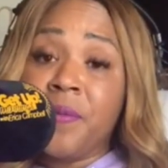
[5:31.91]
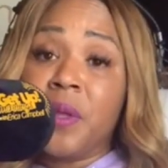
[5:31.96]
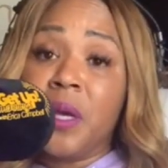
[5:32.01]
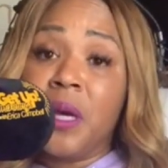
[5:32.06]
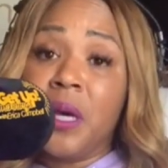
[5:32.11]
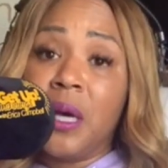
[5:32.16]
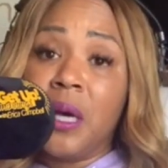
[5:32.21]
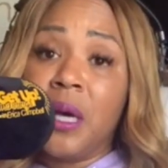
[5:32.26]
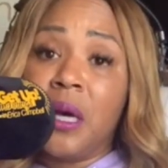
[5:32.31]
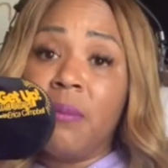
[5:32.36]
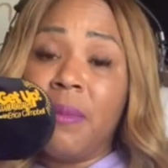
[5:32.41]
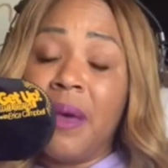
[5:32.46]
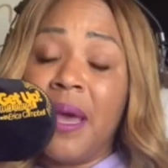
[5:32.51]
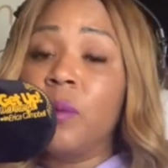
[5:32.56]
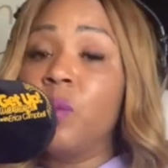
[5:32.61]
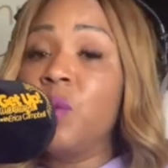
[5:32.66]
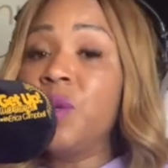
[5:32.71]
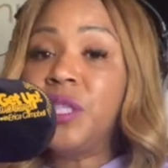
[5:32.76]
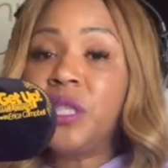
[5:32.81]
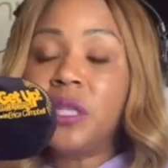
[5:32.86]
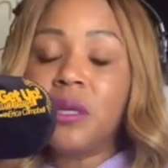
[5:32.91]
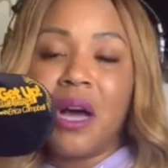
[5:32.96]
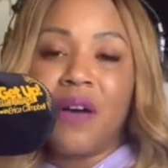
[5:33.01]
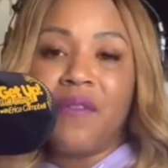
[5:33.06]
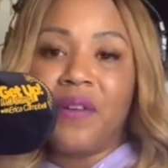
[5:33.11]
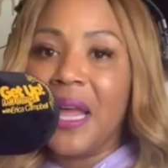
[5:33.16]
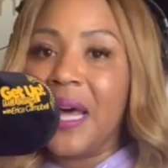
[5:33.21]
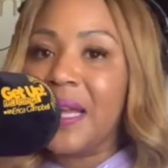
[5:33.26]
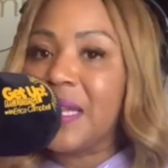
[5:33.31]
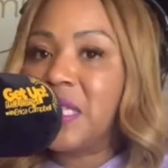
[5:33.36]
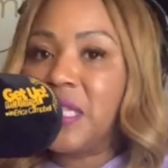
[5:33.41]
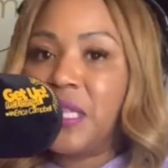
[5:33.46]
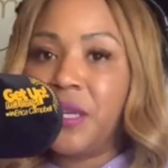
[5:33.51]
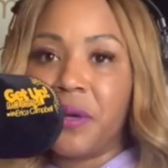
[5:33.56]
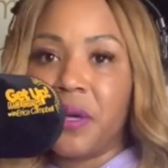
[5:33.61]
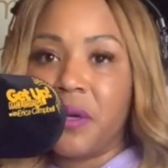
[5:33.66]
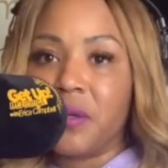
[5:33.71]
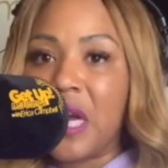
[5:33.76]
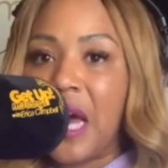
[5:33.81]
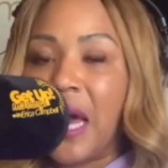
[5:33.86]
And we still have a lot of
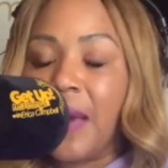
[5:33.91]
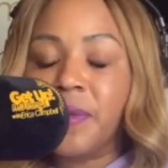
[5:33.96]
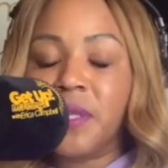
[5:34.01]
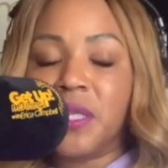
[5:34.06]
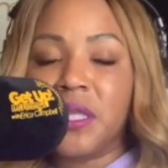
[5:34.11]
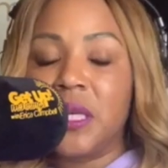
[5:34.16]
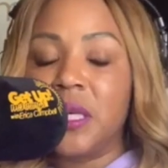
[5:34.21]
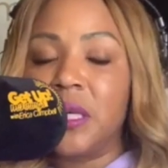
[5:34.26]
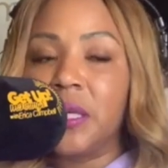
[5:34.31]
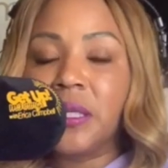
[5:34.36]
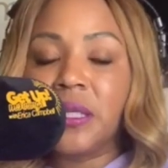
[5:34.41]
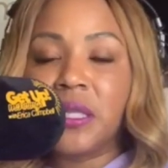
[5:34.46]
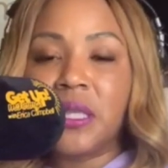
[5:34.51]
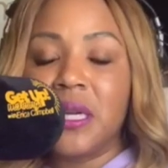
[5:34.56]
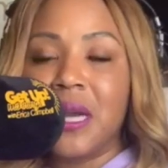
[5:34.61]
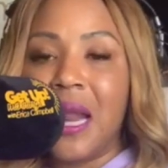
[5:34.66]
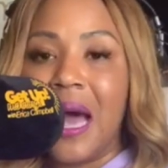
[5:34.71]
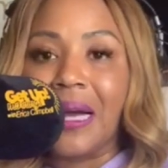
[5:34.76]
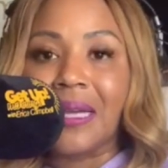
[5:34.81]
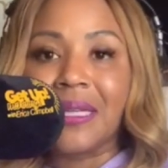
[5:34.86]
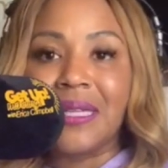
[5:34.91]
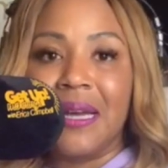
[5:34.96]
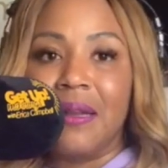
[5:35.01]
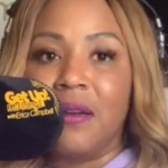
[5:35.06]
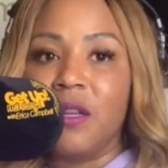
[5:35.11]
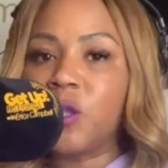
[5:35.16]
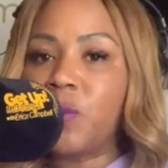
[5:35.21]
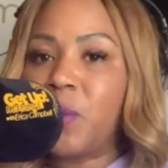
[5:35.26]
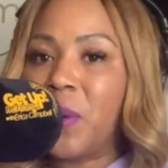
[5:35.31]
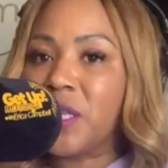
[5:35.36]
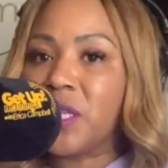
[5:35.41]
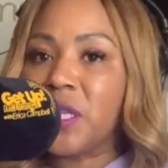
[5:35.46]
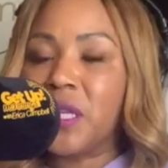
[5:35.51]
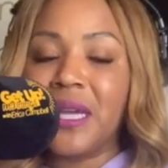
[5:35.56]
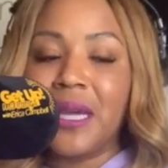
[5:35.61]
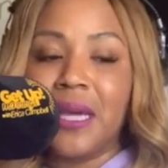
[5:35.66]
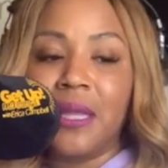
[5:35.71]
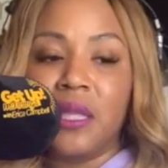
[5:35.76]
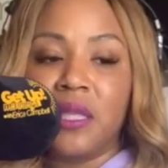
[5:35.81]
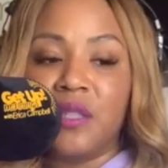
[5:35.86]
stereotypes to knock down,
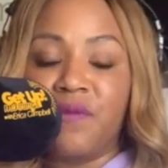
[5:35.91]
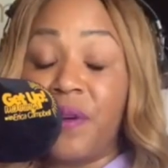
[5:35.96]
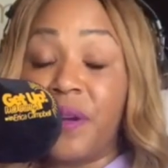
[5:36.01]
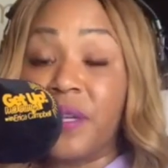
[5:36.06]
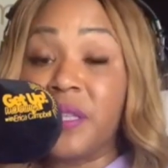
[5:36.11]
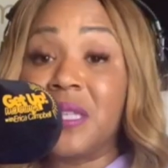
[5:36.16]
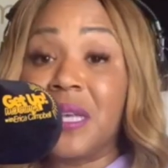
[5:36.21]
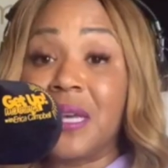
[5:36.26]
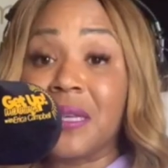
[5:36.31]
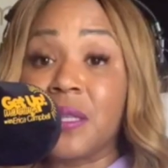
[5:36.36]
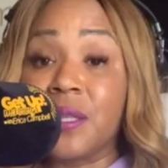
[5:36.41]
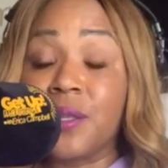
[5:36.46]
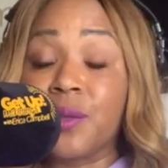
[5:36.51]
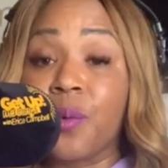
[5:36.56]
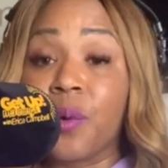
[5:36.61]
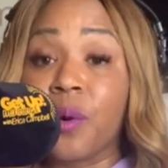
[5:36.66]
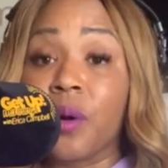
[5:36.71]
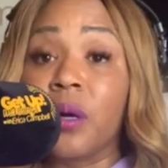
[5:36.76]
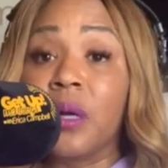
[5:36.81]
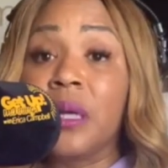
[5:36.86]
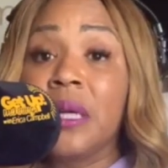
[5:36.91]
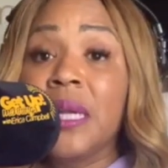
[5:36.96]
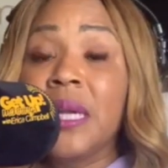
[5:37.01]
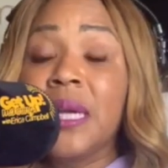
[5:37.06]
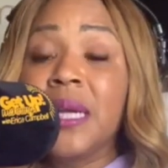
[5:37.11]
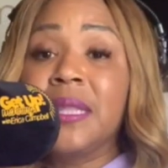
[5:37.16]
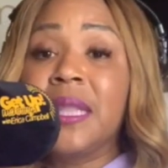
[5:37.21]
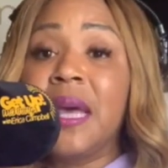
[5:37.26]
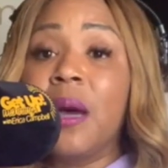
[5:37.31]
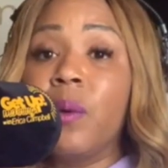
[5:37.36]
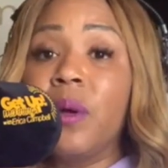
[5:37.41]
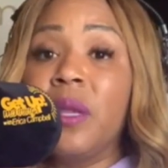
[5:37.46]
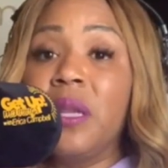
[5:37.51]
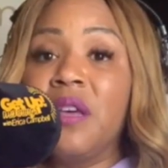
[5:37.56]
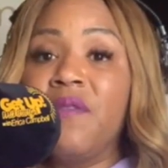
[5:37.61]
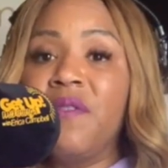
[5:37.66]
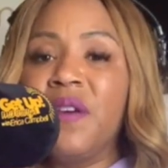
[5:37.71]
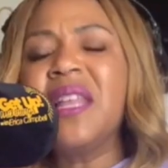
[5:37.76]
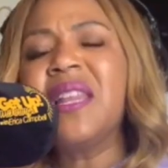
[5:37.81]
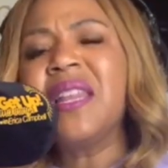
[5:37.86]
especially in this very sexist world that we
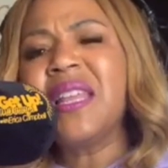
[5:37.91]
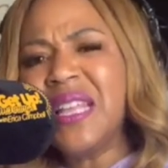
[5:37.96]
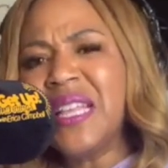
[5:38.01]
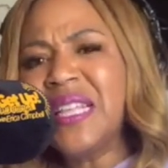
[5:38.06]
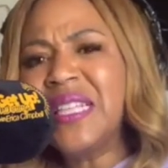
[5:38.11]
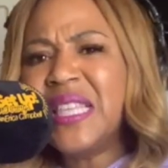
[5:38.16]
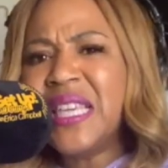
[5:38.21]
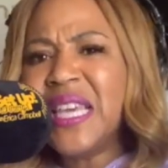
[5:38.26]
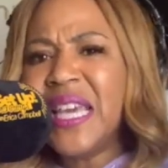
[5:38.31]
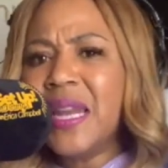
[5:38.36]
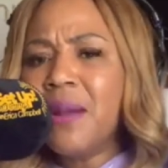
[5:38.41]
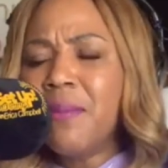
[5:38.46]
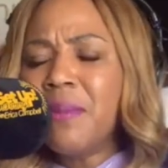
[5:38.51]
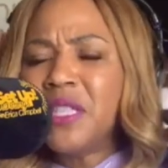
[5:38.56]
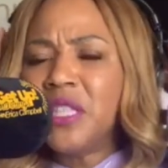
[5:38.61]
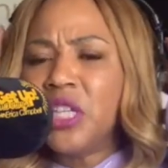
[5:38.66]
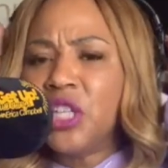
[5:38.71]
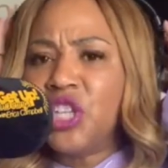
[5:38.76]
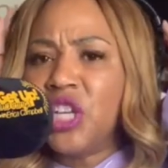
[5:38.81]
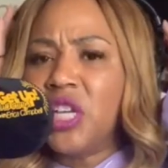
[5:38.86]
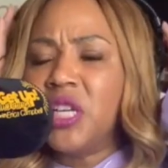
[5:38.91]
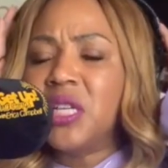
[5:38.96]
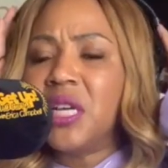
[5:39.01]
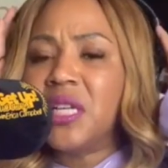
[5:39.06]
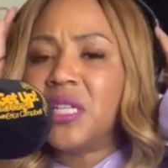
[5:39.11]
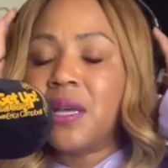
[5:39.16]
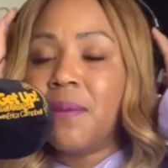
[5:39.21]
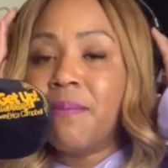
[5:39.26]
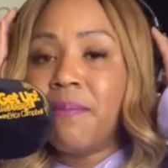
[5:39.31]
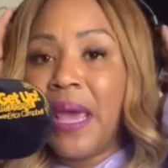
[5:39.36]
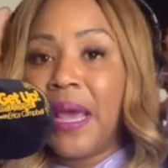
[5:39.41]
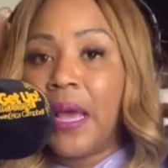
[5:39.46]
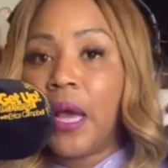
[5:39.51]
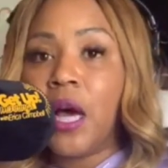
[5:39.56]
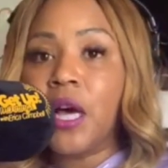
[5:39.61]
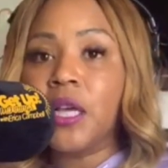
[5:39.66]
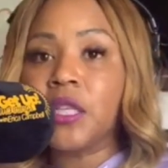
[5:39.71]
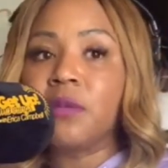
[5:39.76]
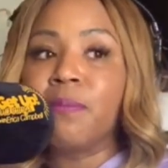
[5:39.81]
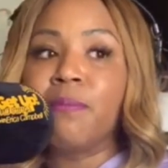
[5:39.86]
live in. And it is the enemy's agenda to make
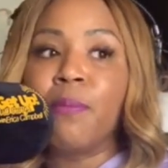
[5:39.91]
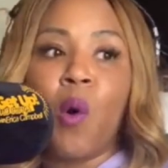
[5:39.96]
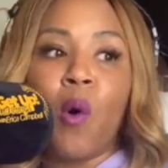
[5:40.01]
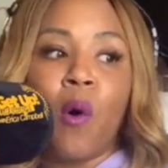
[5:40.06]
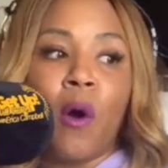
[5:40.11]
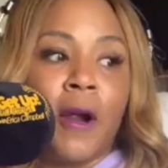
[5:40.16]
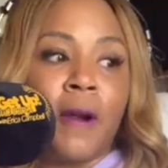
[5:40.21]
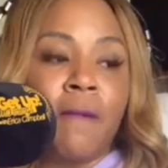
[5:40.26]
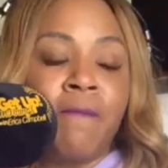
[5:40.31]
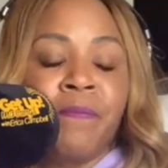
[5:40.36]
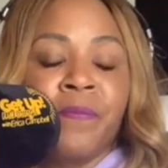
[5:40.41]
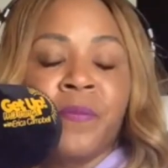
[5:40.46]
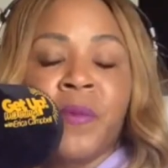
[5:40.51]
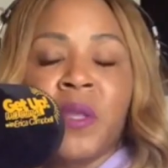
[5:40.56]
us more